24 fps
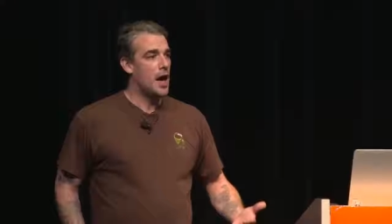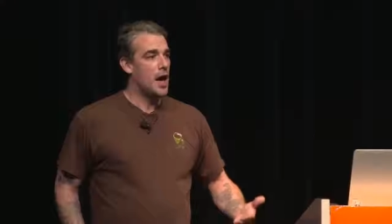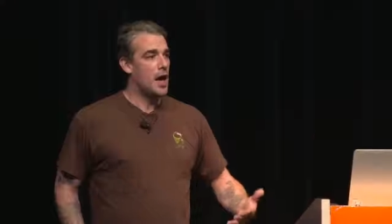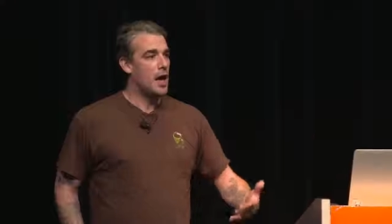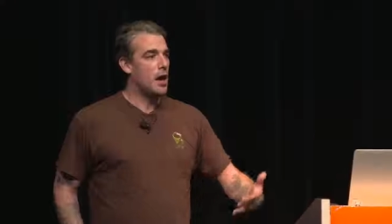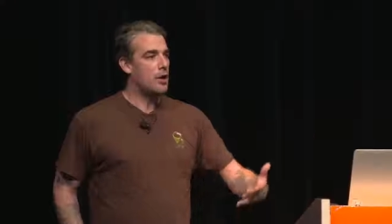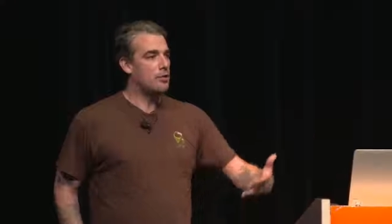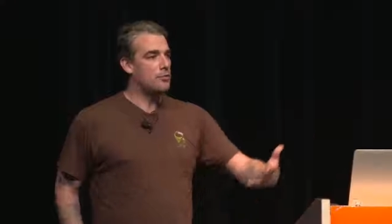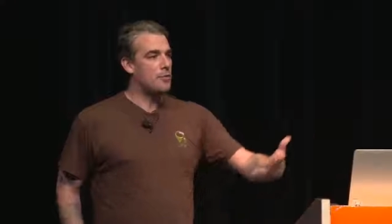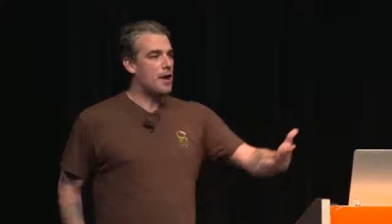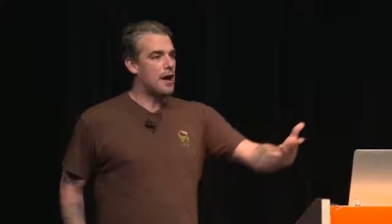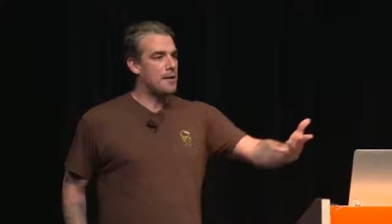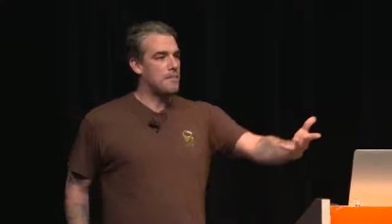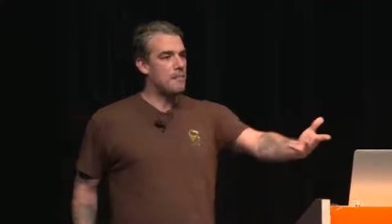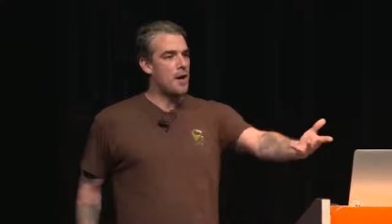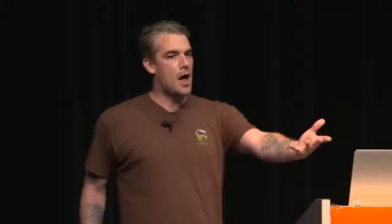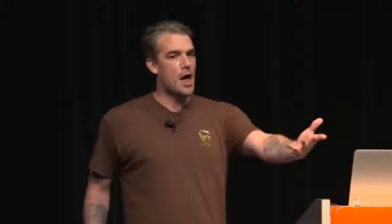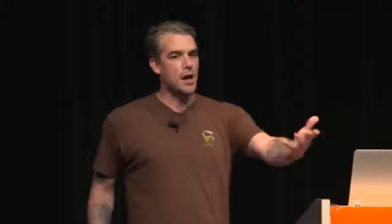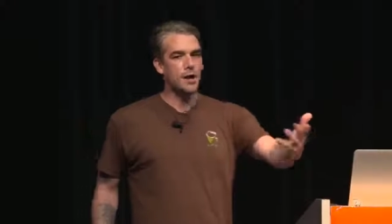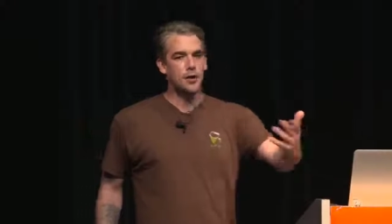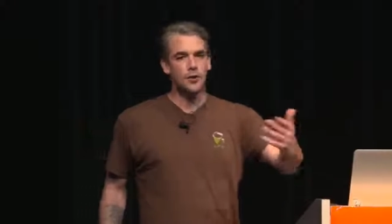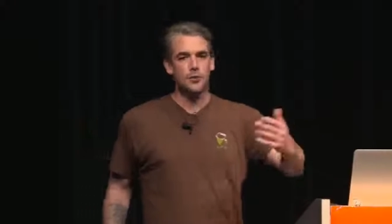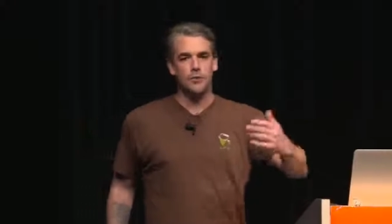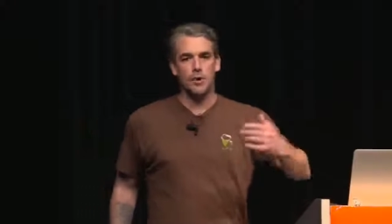How do I
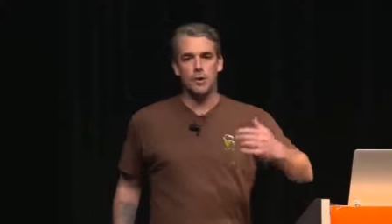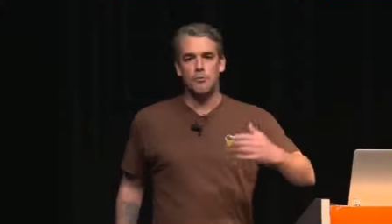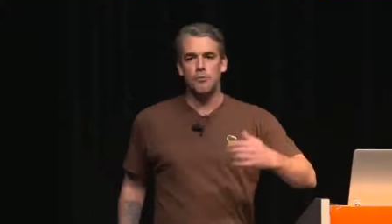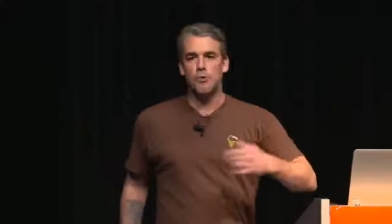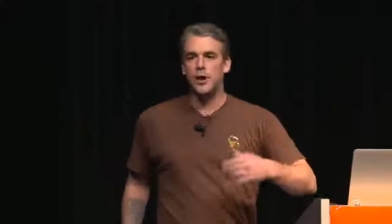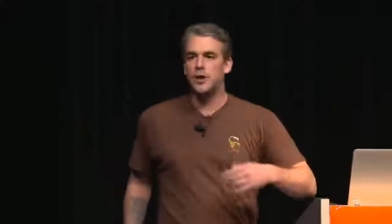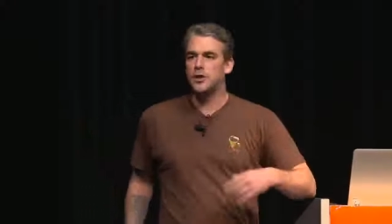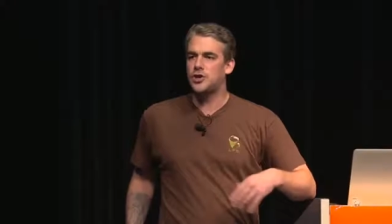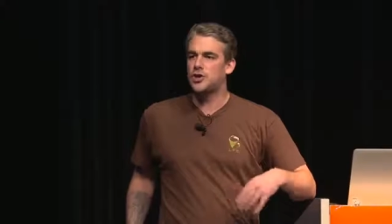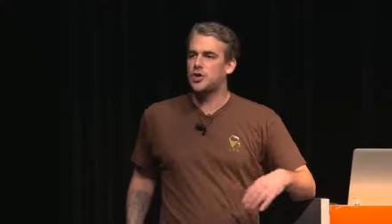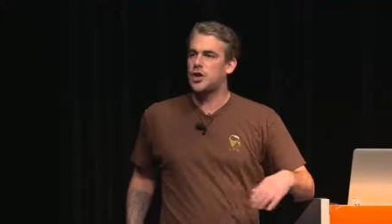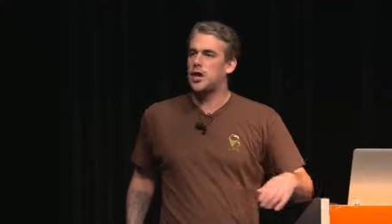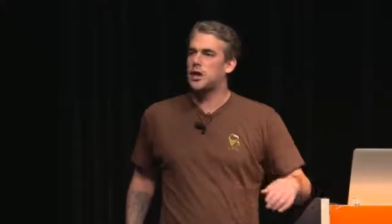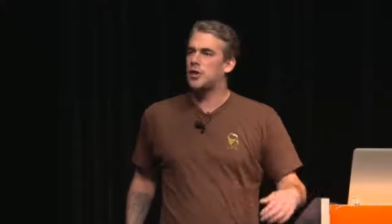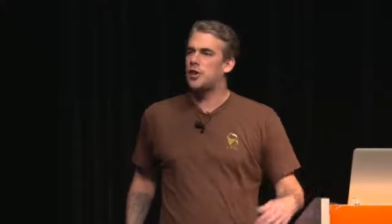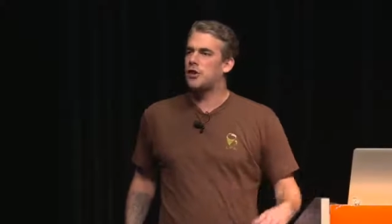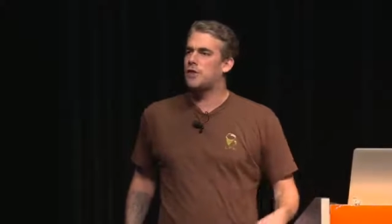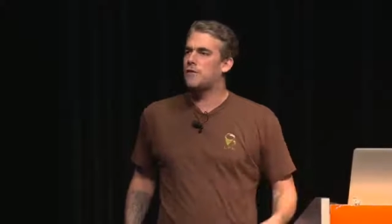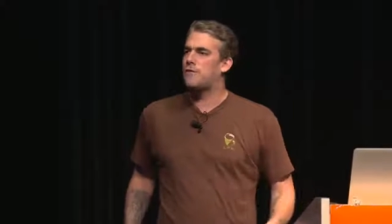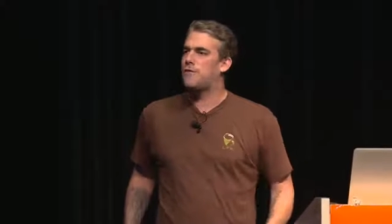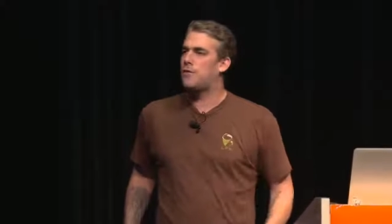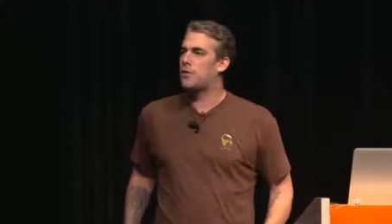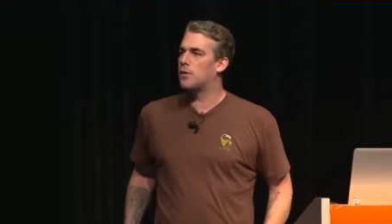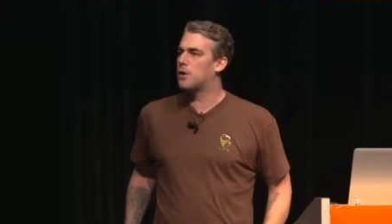monitor it? What should I
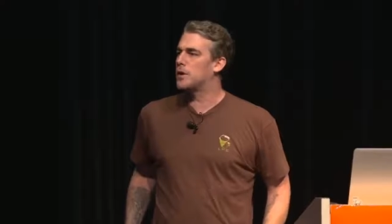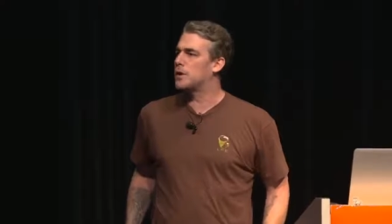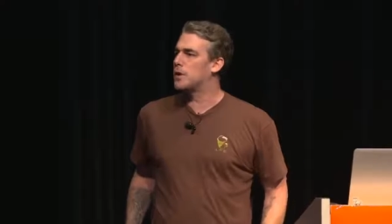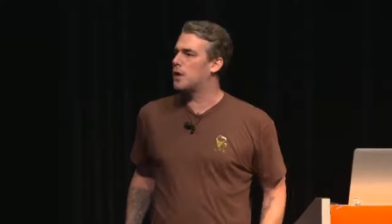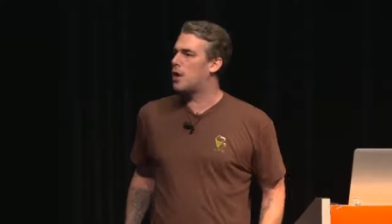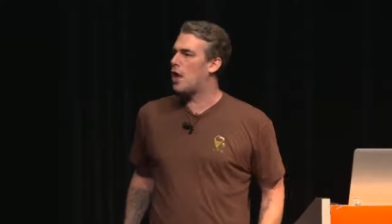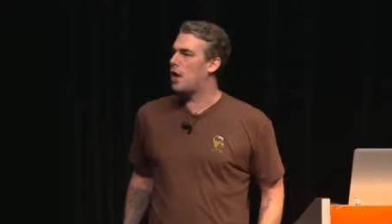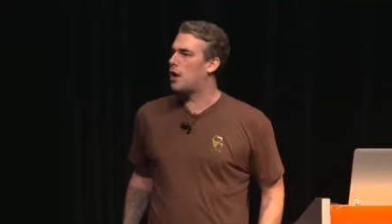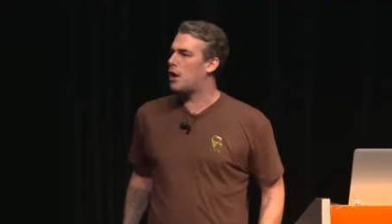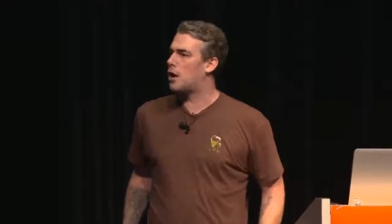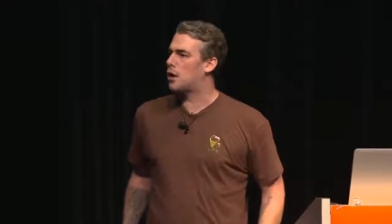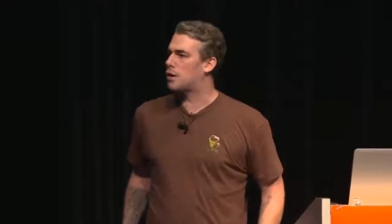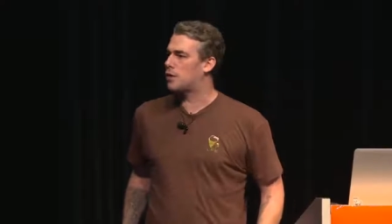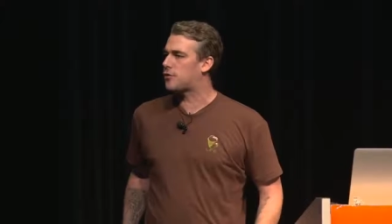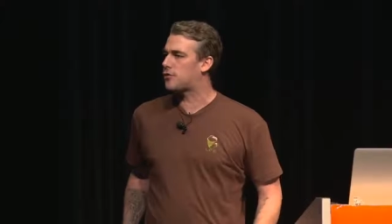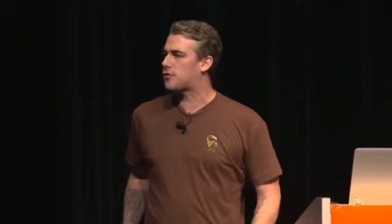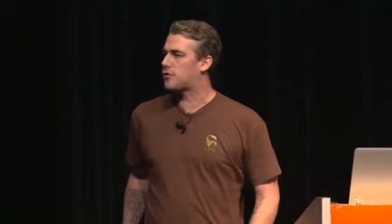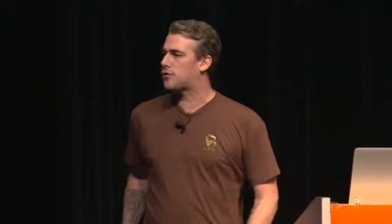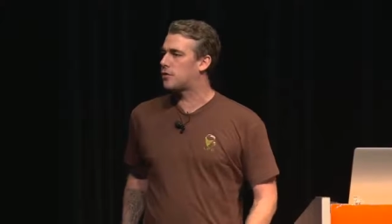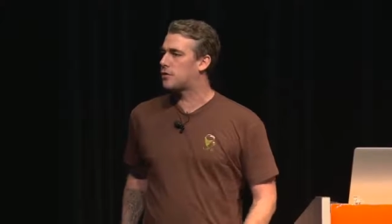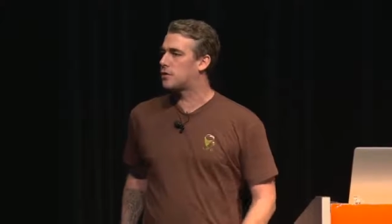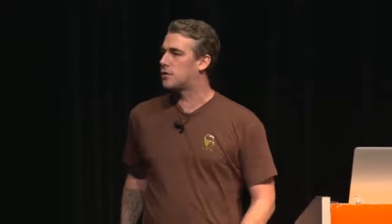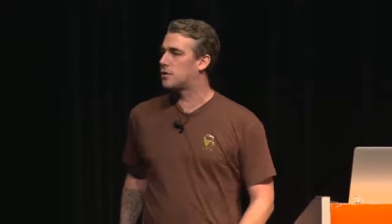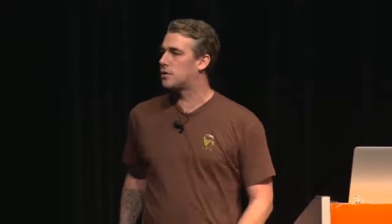look for in
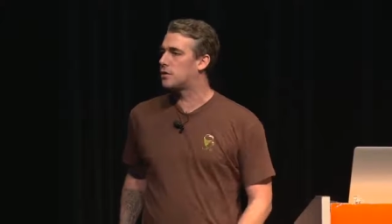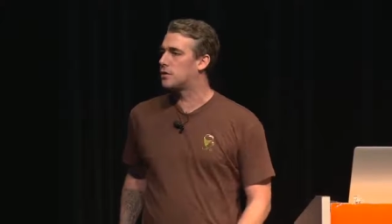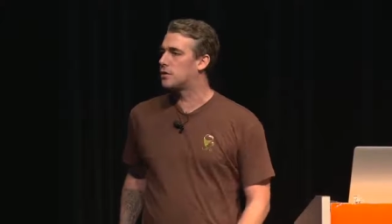logs?